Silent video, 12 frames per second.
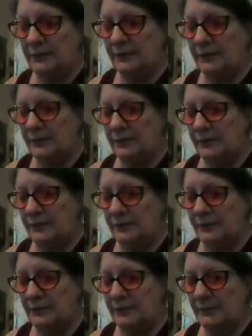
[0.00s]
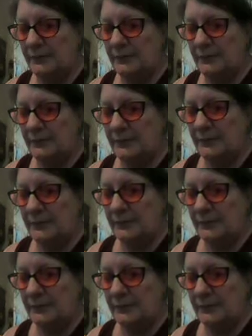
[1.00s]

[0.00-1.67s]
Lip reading: (silence)